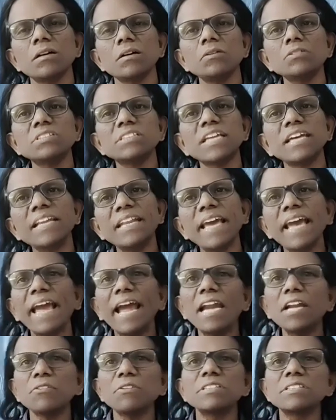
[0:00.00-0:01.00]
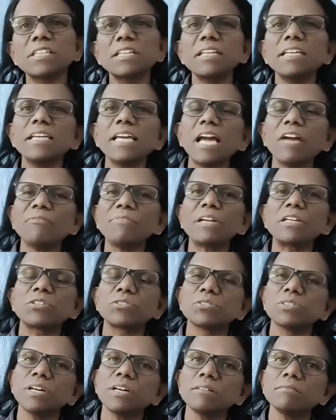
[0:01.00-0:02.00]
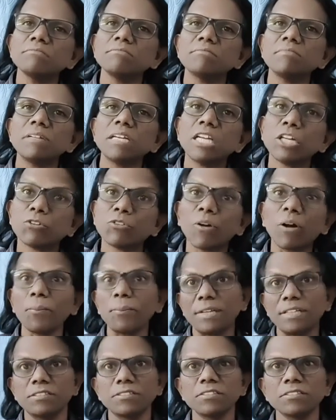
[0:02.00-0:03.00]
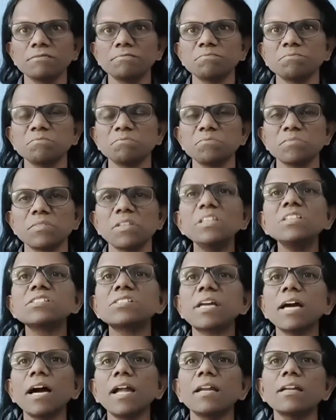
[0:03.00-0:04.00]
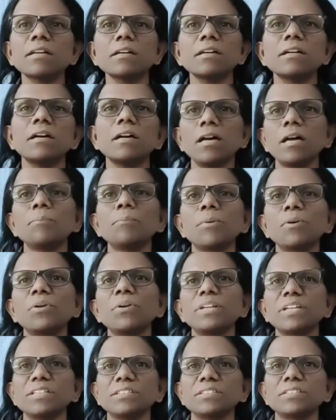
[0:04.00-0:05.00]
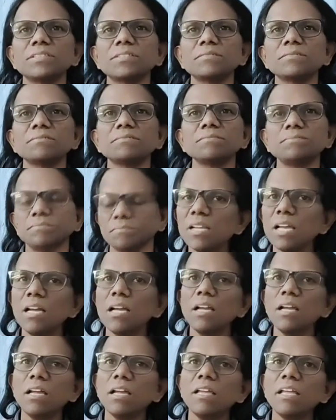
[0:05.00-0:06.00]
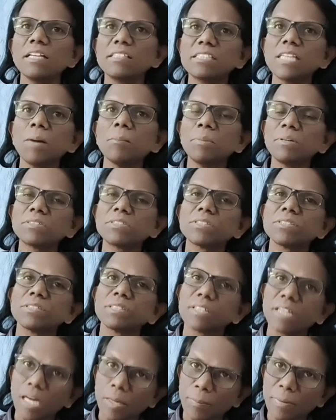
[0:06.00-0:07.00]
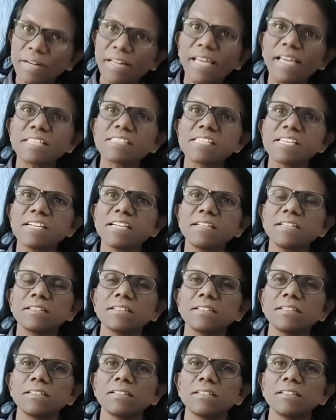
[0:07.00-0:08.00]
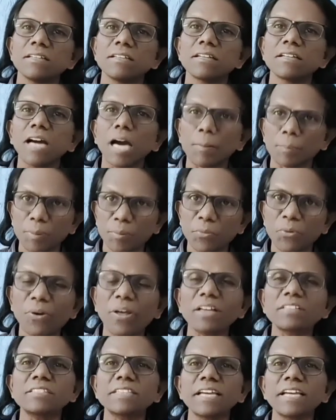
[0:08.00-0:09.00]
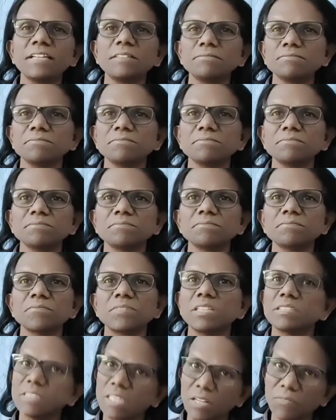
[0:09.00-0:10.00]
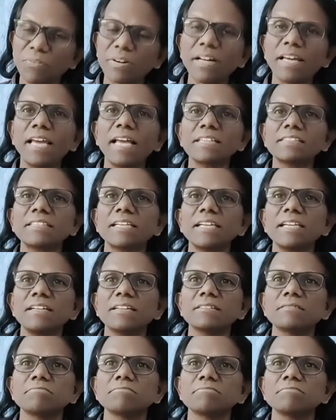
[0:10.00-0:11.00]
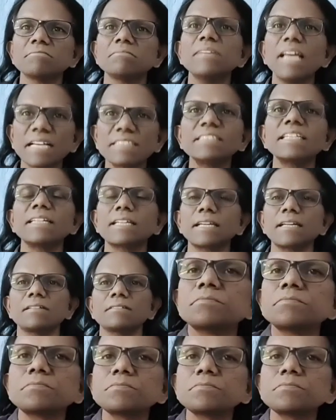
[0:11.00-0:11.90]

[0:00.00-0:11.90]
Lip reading: which can adversely affect to the environment, is called a pollutant. Examples: carbon dioxide, carbon monoxide, sulfur dioxide, etc.